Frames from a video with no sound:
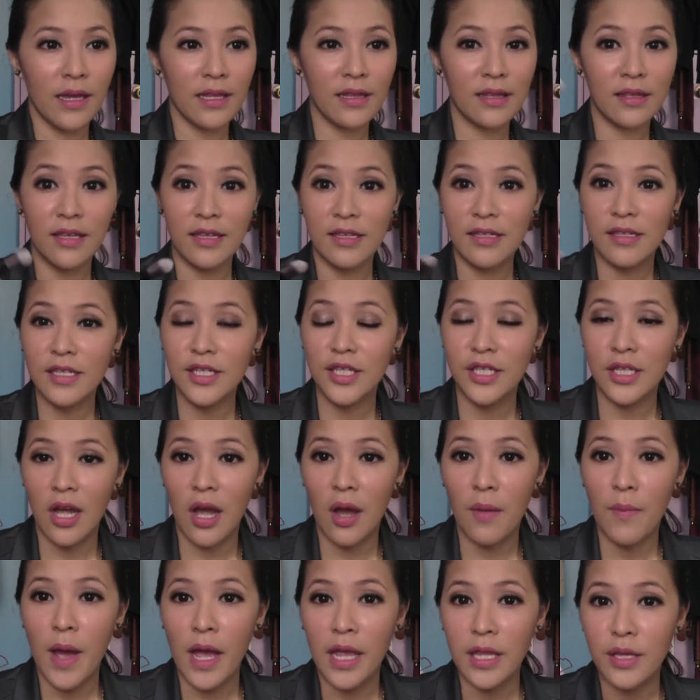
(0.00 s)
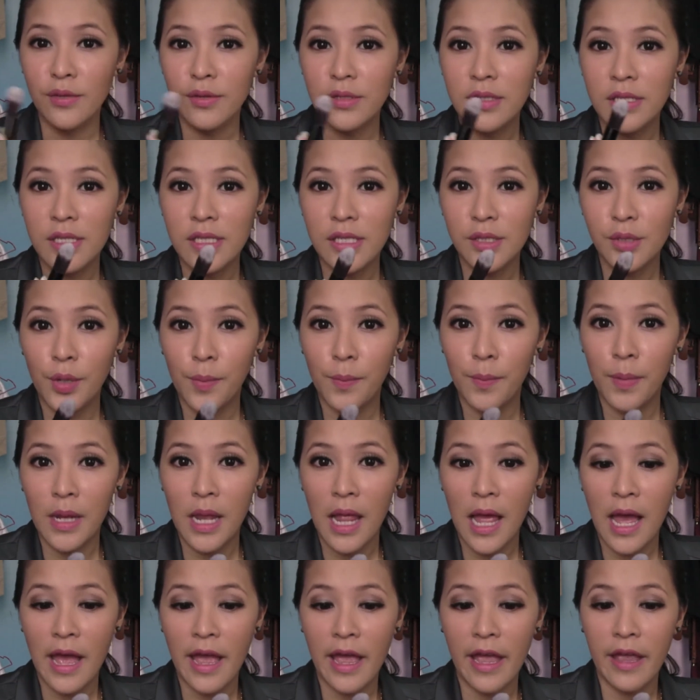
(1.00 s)
It does the job. I use this to
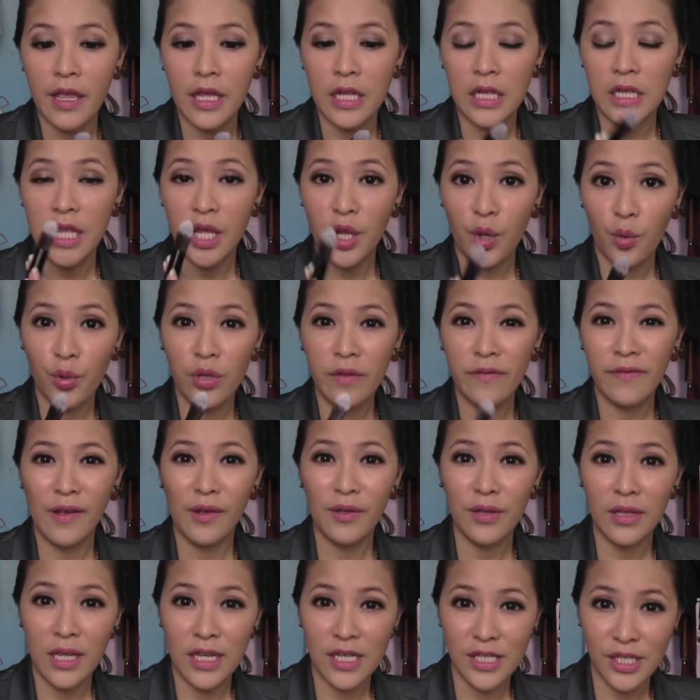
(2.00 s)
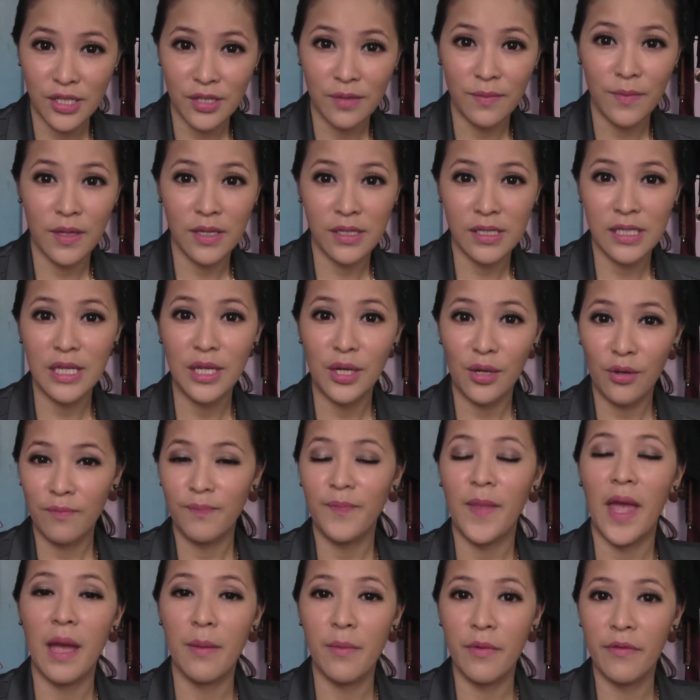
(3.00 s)
apply liquid foundation because, you know,
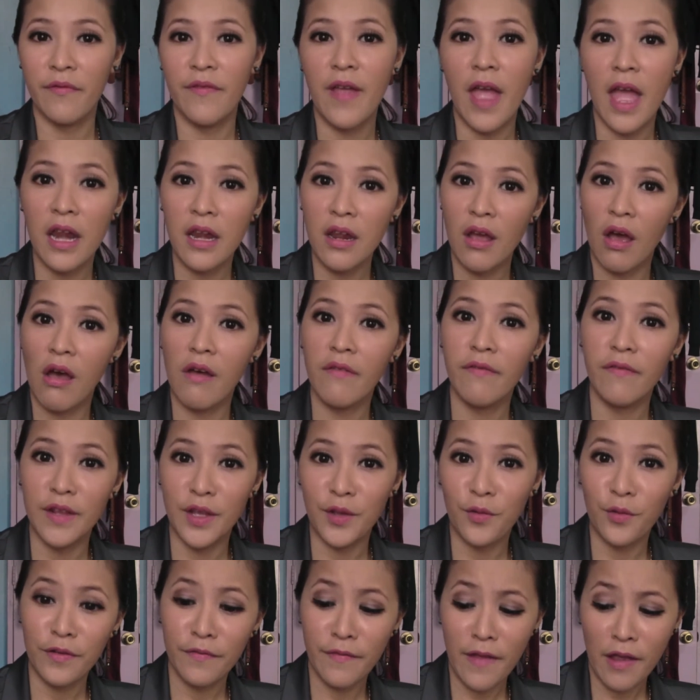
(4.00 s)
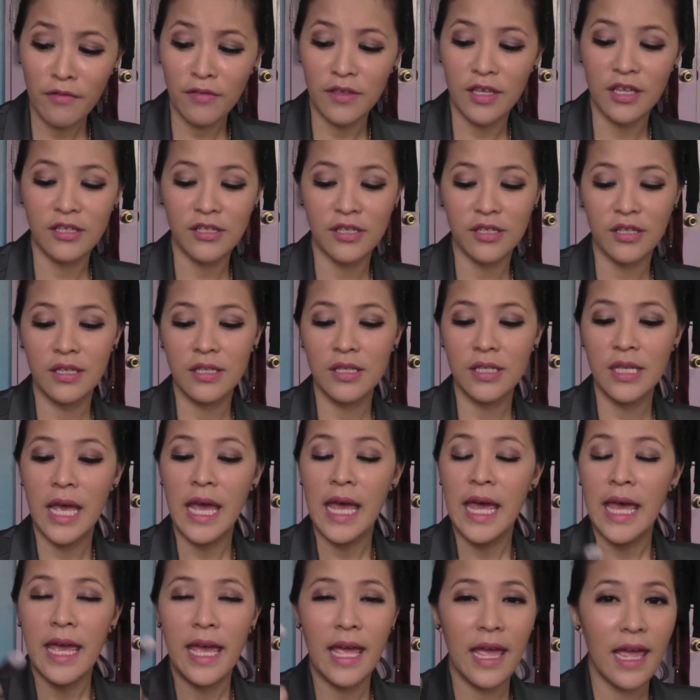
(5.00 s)
I'm a fan of liquid foundation,
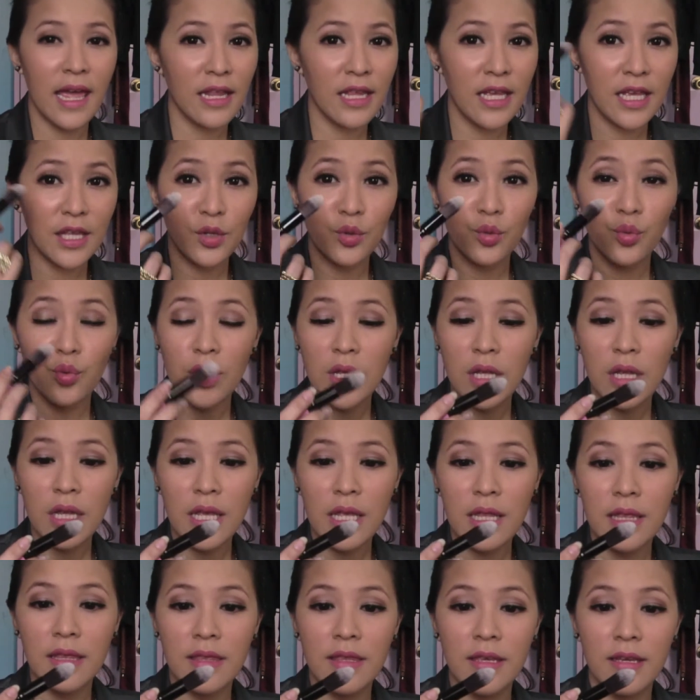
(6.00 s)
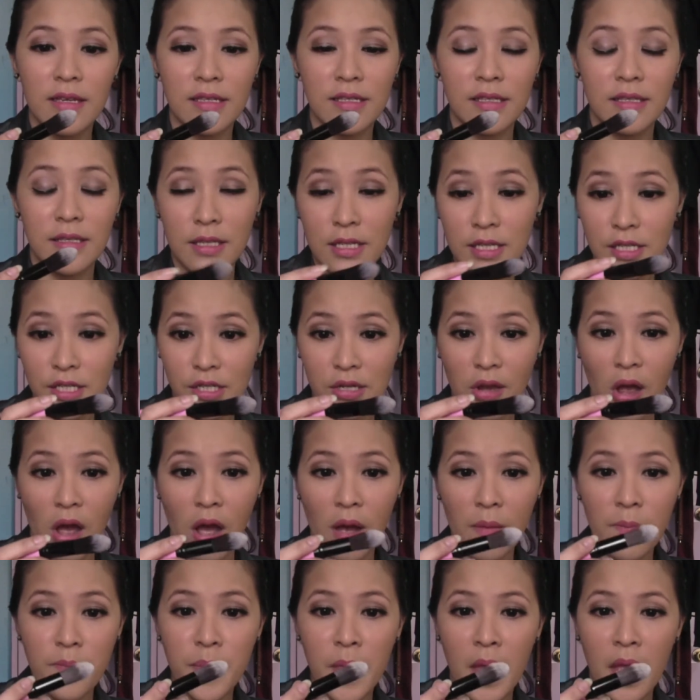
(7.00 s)
and it really does the
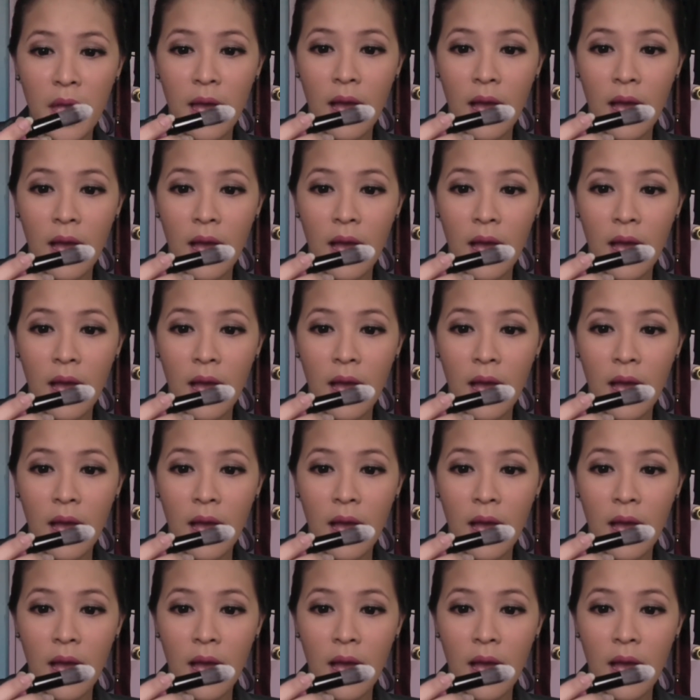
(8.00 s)
job.